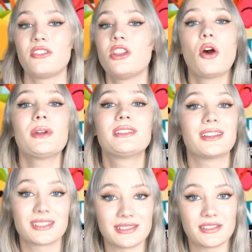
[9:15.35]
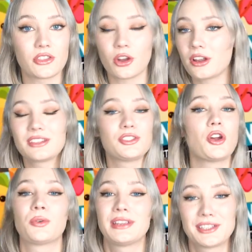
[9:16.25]
No, it doesn't. There is
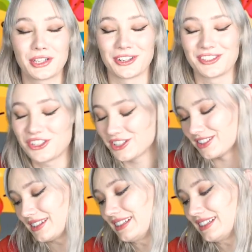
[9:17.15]
no research.